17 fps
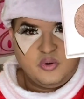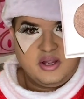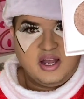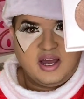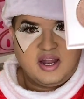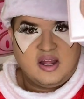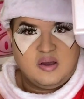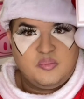we
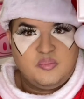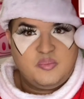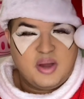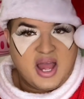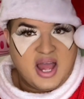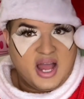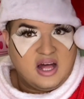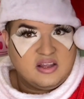got a
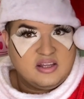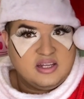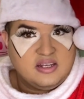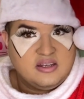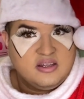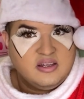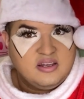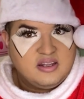
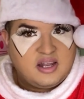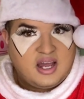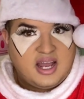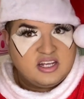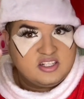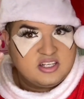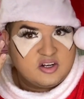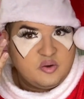palette, an
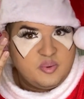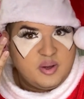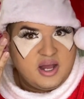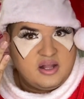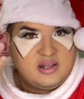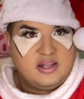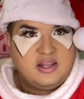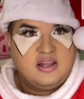eyeshadow
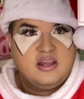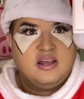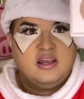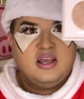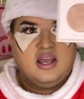palette,